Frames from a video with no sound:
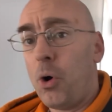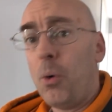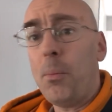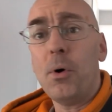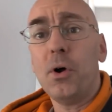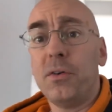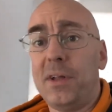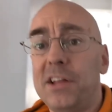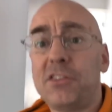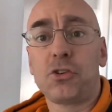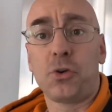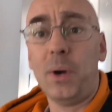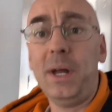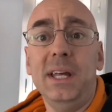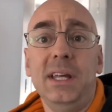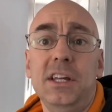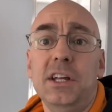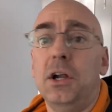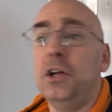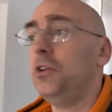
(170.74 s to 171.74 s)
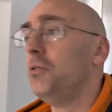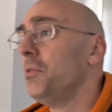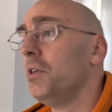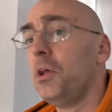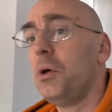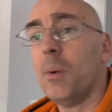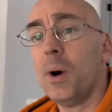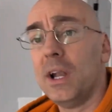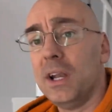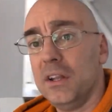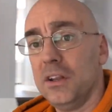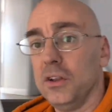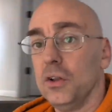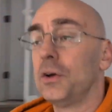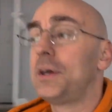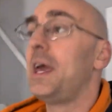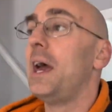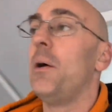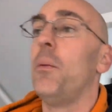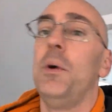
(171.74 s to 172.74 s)
as a homeowner, that's great. You really want to
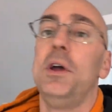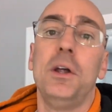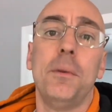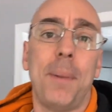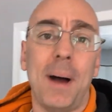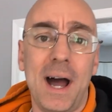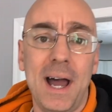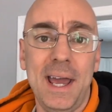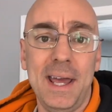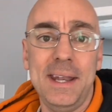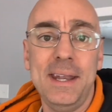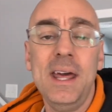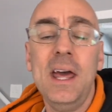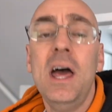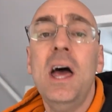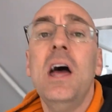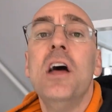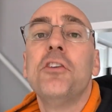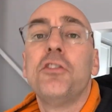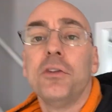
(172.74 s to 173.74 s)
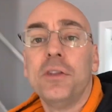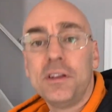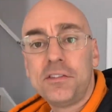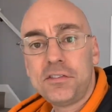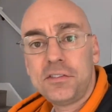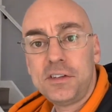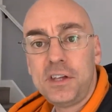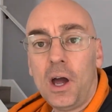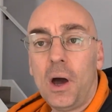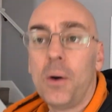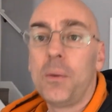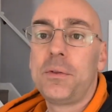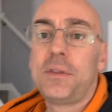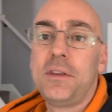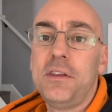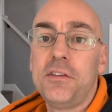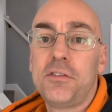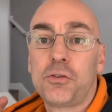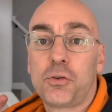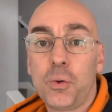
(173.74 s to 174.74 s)
look at what you're buying. So this
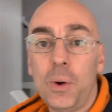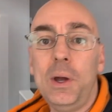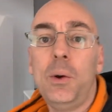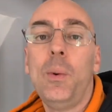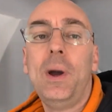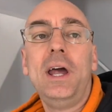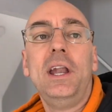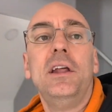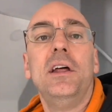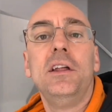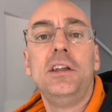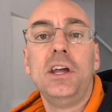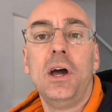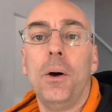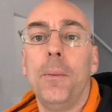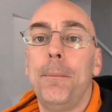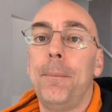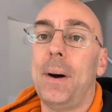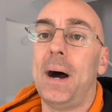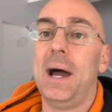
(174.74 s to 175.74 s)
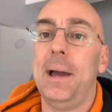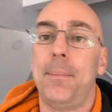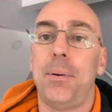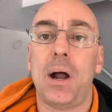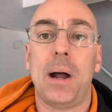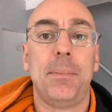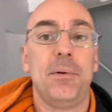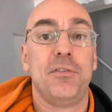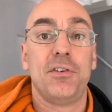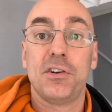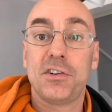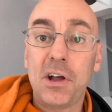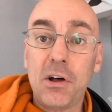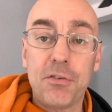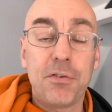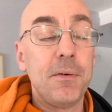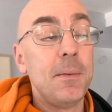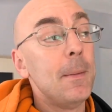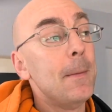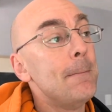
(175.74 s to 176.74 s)
is a great way to buy a property for
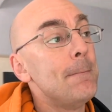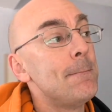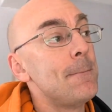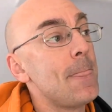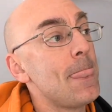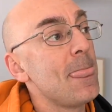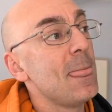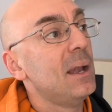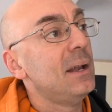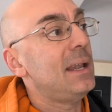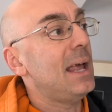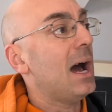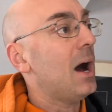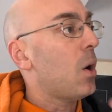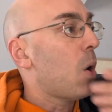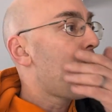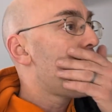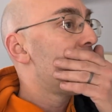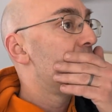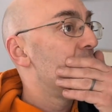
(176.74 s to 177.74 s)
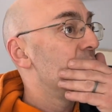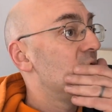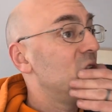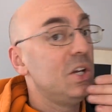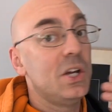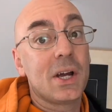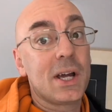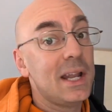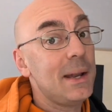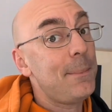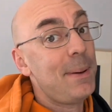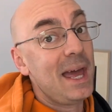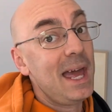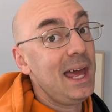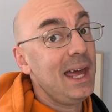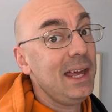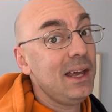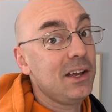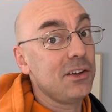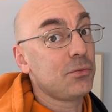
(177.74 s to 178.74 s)
yourself. Now you're going to
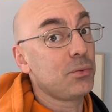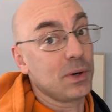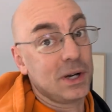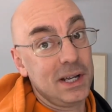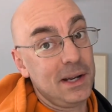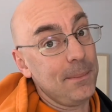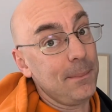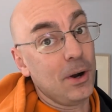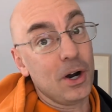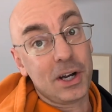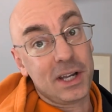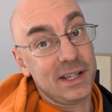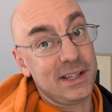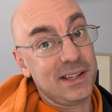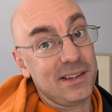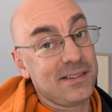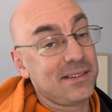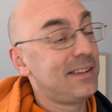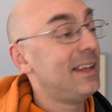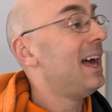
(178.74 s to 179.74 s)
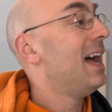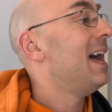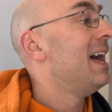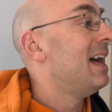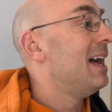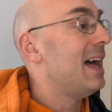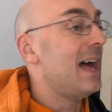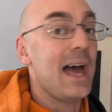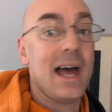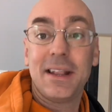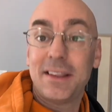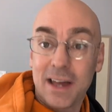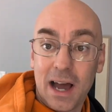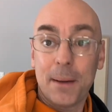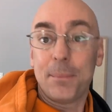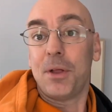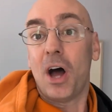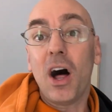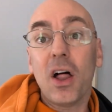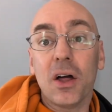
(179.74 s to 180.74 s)
pay, because we're going to market this at
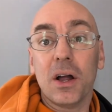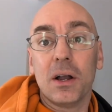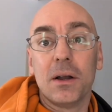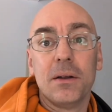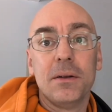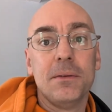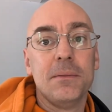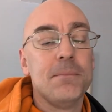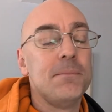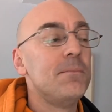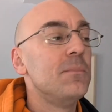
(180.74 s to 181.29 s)
top dollar.